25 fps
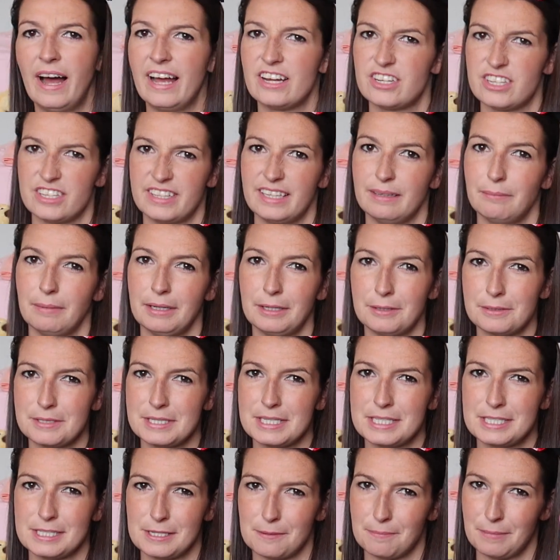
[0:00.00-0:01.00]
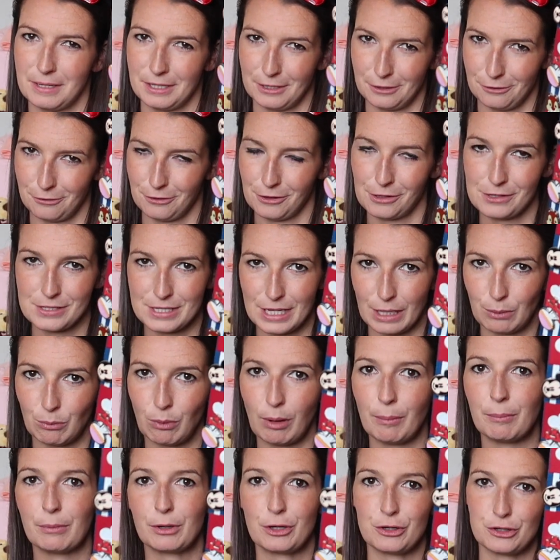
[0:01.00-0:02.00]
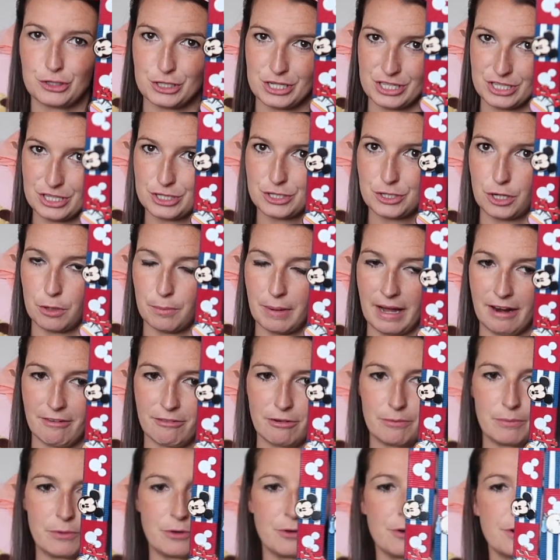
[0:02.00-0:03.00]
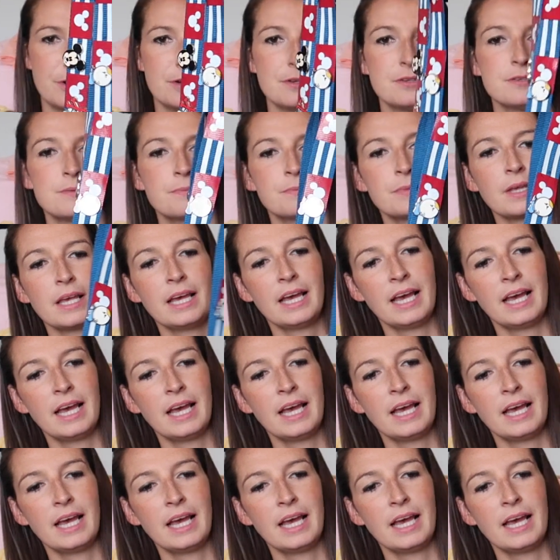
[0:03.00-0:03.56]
Actually, I think my little sister picked the cruise line one because she just got back from a cruise,